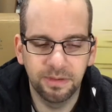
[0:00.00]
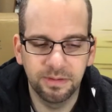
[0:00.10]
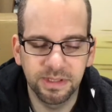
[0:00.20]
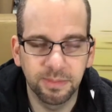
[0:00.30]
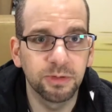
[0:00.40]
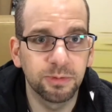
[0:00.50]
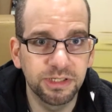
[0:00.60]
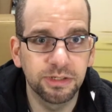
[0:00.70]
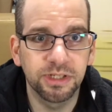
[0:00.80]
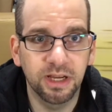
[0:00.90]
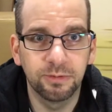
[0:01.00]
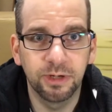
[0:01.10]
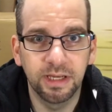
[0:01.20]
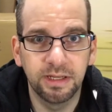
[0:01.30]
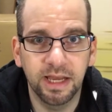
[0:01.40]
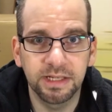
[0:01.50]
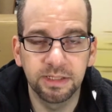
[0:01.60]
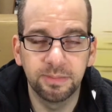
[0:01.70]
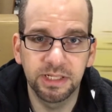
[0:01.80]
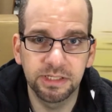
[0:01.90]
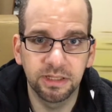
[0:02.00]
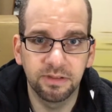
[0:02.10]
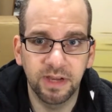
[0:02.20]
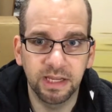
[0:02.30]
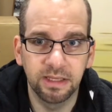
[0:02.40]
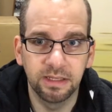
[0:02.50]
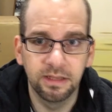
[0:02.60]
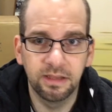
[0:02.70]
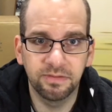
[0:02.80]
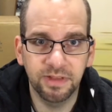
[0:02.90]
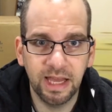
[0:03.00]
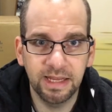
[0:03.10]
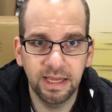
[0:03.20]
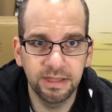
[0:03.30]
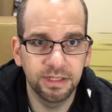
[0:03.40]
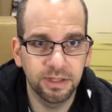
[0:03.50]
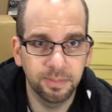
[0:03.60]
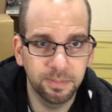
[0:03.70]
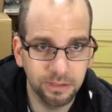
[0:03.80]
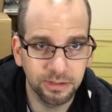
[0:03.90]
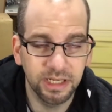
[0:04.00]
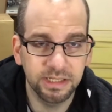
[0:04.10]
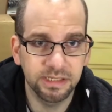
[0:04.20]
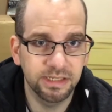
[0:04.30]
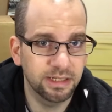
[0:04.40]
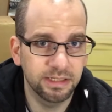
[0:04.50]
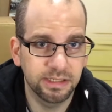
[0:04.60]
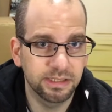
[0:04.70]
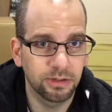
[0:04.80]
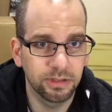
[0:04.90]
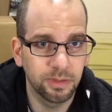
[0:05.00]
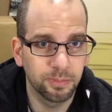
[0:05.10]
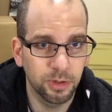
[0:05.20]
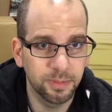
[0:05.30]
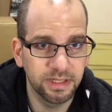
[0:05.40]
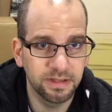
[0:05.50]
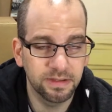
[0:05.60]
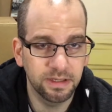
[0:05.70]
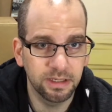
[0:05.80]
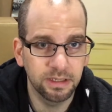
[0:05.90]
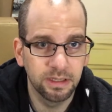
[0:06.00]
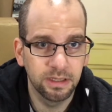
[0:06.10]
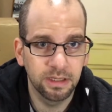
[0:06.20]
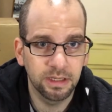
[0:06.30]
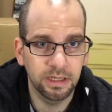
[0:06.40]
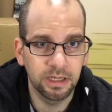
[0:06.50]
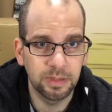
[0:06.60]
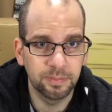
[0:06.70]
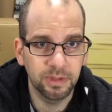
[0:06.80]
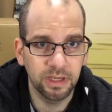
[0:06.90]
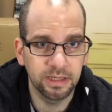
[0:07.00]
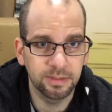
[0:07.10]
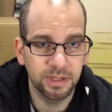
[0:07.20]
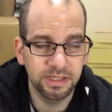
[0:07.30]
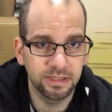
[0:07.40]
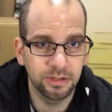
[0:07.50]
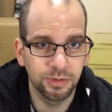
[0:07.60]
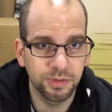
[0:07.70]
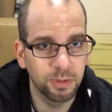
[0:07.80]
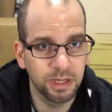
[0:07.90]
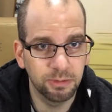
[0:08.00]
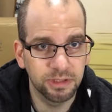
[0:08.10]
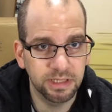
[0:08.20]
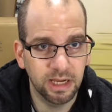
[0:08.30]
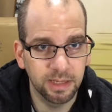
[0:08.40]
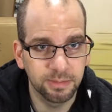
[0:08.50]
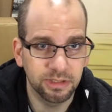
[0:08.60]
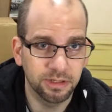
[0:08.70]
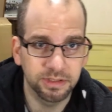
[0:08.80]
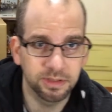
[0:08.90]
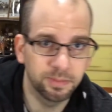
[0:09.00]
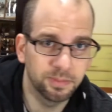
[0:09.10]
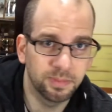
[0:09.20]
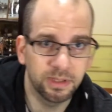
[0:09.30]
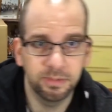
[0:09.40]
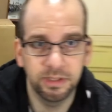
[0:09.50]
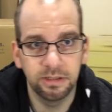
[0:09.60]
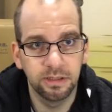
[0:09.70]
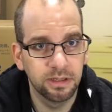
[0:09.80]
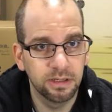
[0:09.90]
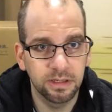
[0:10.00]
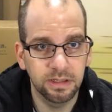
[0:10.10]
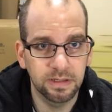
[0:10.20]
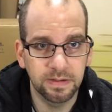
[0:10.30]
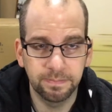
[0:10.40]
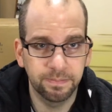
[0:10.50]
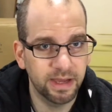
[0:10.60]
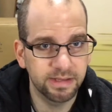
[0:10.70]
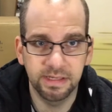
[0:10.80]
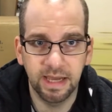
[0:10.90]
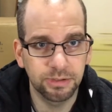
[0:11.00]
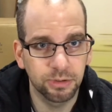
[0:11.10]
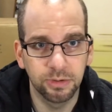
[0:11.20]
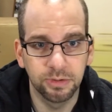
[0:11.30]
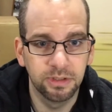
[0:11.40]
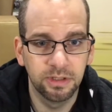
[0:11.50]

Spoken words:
Some of the research I've read actually mentioned the fact that the flat head that the baby gets is not necessarily a permanent thing, and it basically goes away with time as long as the baby has natural